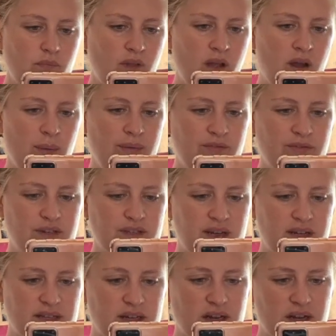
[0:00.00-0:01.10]
I went for a
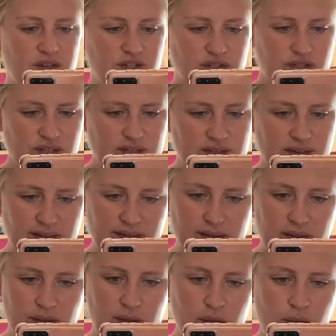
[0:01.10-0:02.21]
size large, so just like
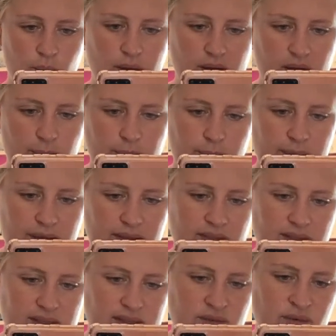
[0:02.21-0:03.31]
went up a bit, and
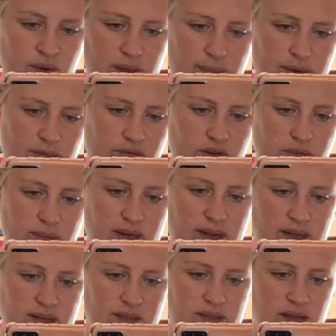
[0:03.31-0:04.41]
there's still quite a bit of room in
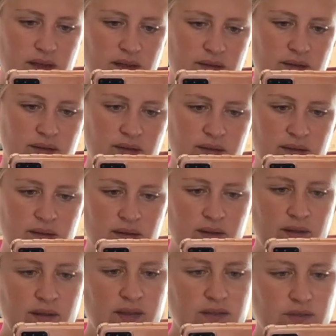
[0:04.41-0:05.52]
it, so
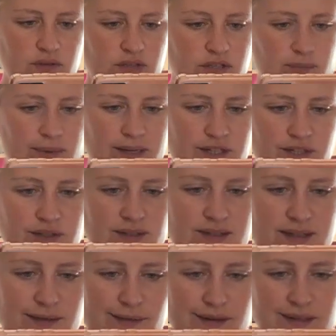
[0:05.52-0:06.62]
it's not too bad. You can
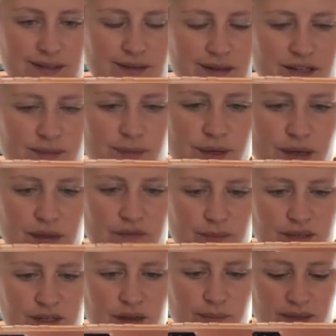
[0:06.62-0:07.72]
see where it's starting to pull over my
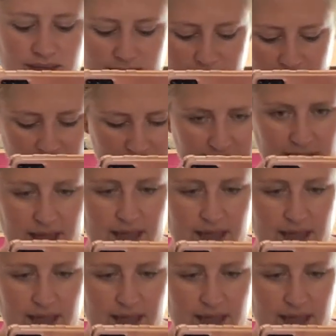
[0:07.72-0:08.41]
tummy slightly.